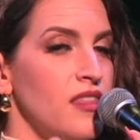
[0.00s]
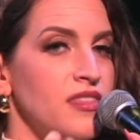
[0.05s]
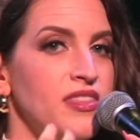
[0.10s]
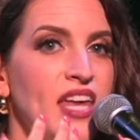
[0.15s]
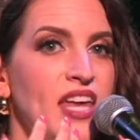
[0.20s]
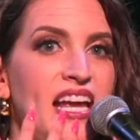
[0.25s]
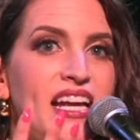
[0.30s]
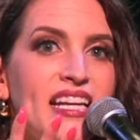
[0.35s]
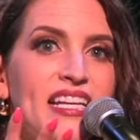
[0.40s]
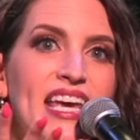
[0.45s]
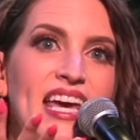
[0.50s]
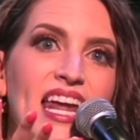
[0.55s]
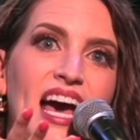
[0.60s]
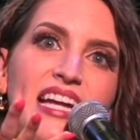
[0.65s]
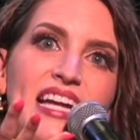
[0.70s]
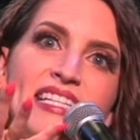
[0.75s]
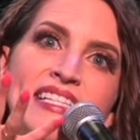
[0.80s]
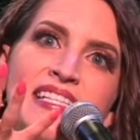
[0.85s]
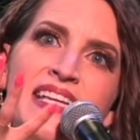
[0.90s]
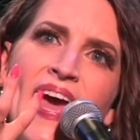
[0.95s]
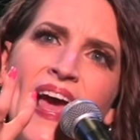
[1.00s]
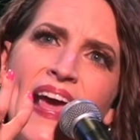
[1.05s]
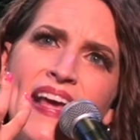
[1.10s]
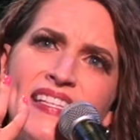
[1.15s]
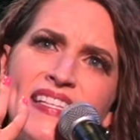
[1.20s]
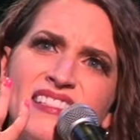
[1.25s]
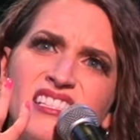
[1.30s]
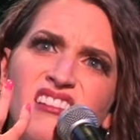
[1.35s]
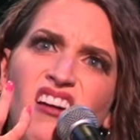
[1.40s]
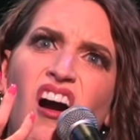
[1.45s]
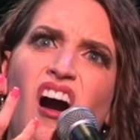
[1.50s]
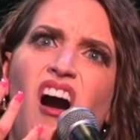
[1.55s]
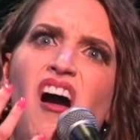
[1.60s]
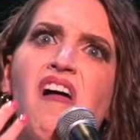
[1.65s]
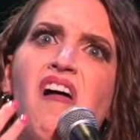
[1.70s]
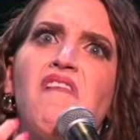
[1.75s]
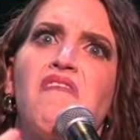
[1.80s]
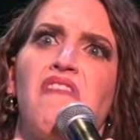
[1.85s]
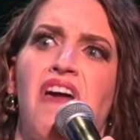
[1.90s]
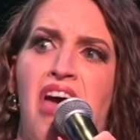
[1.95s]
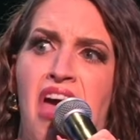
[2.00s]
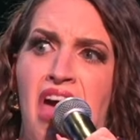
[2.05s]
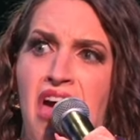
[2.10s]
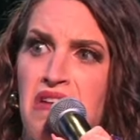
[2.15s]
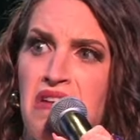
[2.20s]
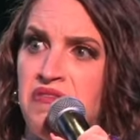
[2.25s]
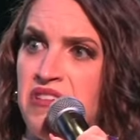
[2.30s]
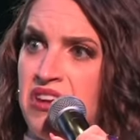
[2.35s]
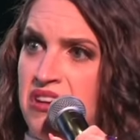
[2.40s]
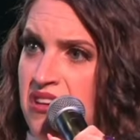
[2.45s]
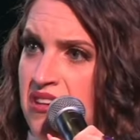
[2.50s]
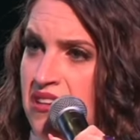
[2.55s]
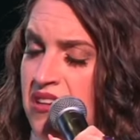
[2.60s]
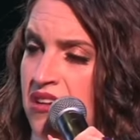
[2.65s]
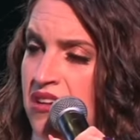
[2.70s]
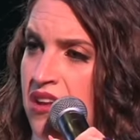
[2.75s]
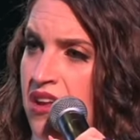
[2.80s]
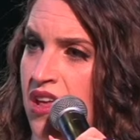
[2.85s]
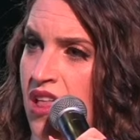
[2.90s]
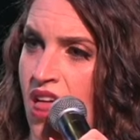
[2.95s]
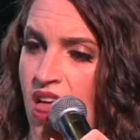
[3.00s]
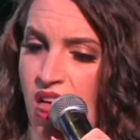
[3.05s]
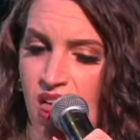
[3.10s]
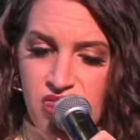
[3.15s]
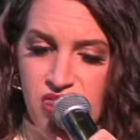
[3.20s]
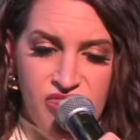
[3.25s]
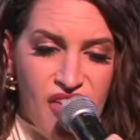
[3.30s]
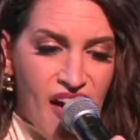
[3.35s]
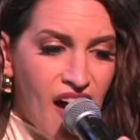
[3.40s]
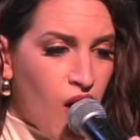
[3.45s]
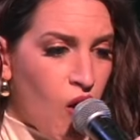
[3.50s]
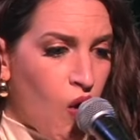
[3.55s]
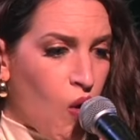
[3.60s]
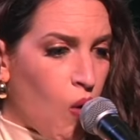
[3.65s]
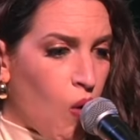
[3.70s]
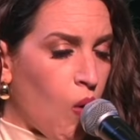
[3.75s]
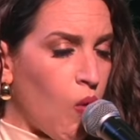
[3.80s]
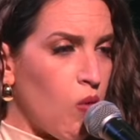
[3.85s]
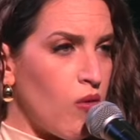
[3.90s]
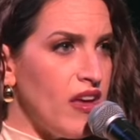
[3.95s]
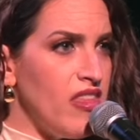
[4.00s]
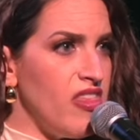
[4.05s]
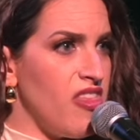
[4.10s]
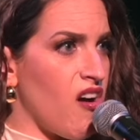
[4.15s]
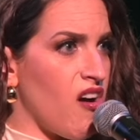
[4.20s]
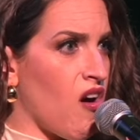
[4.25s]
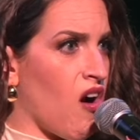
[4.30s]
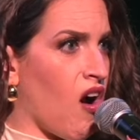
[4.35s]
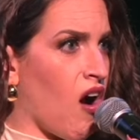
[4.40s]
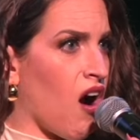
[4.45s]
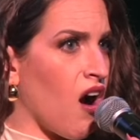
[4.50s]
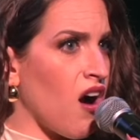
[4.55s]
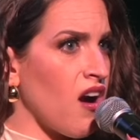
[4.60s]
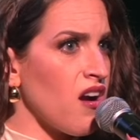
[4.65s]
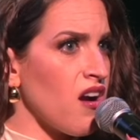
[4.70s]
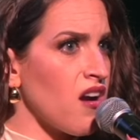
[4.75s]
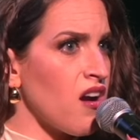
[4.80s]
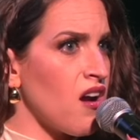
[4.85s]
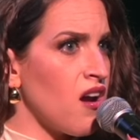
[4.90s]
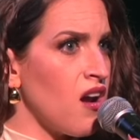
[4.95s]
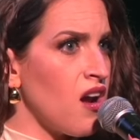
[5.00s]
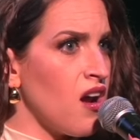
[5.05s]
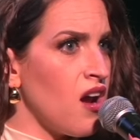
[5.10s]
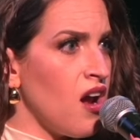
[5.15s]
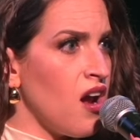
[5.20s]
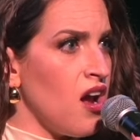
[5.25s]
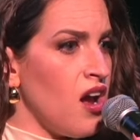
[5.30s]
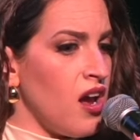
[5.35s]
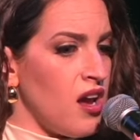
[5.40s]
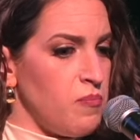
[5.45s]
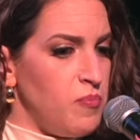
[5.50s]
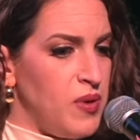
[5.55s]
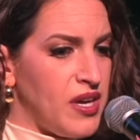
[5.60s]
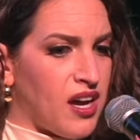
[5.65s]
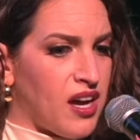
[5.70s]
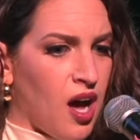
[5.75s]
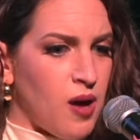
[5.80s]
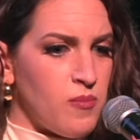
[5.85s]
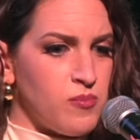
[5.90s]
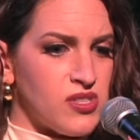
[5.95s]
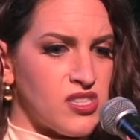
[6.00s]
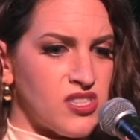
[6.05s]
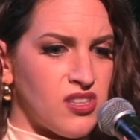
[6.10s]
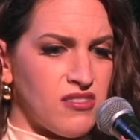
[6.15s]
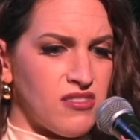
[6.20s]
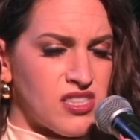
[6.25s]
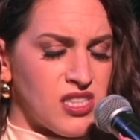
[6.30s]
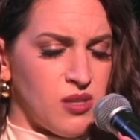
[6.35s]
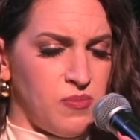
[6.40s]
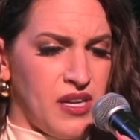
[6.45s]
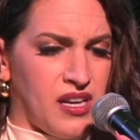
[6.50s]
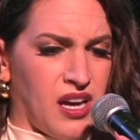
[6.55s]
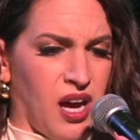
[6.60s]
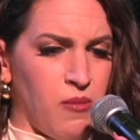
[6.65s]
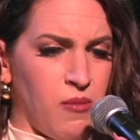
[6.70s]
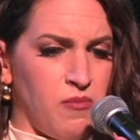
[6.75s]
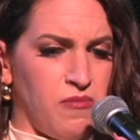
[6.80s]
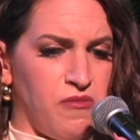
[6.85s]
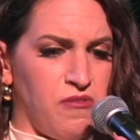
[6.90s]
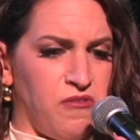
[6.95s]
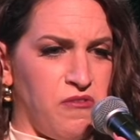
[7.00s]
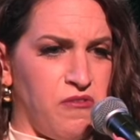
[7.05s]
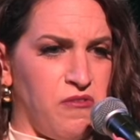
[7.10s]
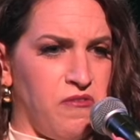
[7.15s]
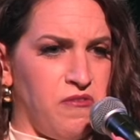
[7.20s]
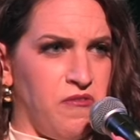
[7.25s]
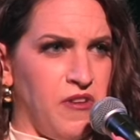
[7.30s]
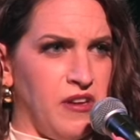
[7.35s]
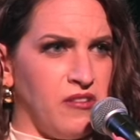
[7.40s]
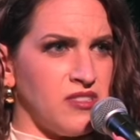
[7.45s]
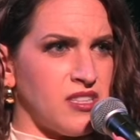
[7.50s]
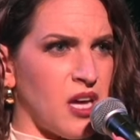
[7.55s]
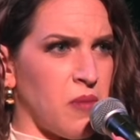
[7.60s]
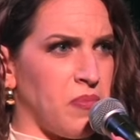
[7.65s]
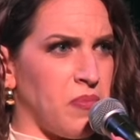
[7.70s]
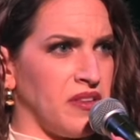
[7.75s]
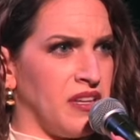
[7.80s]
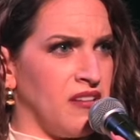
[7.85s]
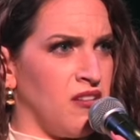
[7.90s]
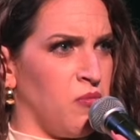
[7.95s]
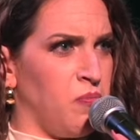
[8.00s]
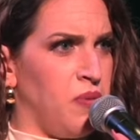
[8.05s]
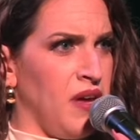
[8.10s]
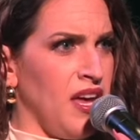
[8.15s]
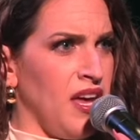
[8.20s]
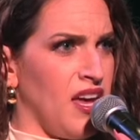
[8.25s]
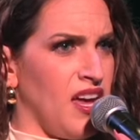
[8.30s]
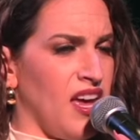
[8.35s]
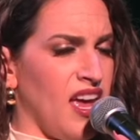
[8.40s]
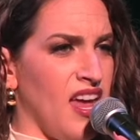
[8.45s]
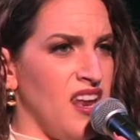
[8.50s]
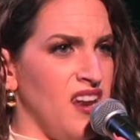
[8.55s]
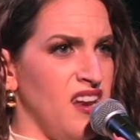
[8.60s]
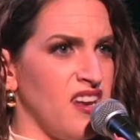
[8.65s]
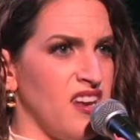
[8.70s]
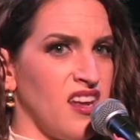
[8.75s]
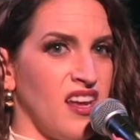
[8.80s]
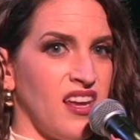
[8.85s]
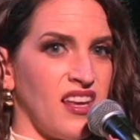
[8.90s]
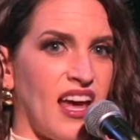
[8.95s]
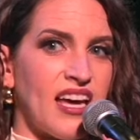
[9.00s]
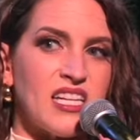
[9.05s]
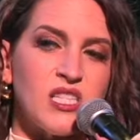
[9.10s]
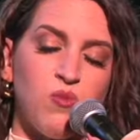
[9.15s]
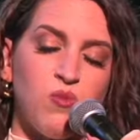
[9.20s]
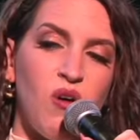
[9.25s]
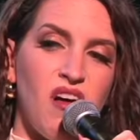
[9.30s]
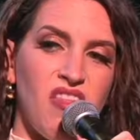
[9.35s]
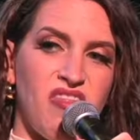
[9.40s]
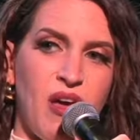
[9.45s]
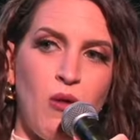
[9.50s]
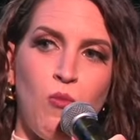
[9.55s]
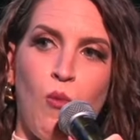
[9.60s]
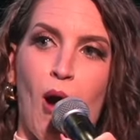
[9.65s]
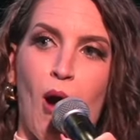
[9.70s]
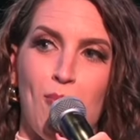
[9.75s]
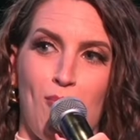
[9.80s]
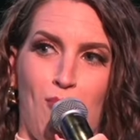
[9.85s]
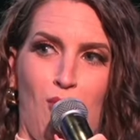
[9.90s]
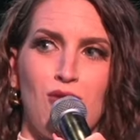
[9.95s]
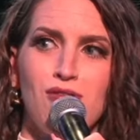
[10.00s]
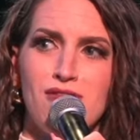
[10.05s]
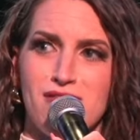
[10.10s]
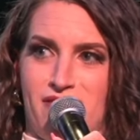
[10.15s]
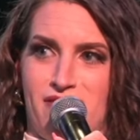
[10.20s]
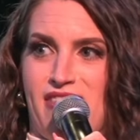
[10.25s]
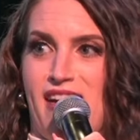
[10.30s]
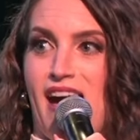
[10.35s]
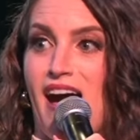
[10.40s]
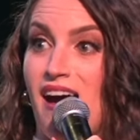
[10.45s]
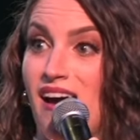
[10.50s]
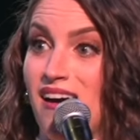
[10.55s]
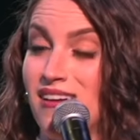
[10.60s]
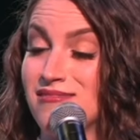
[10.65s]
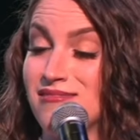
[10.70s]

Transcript: They get a taste of heaven. That hole in their heart starts to become filled up a little bit. And guess what? They want more of that.